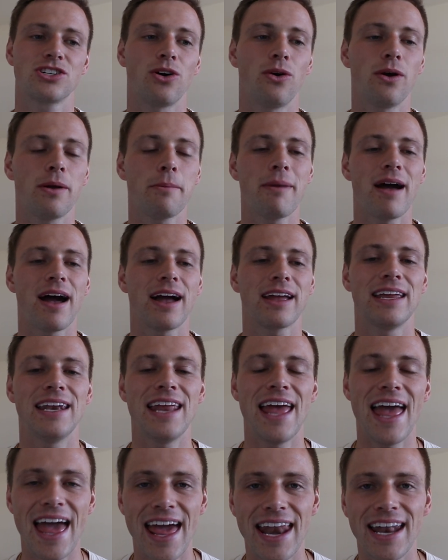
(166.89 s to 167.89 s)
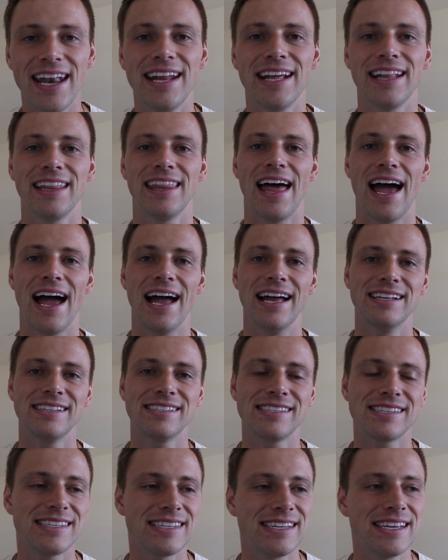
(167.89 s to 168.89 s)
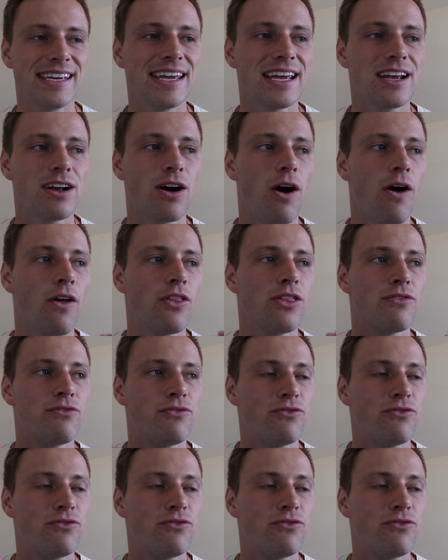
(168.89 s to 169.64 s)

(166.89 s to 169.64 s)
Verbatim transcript: going back and editing that and seeing all the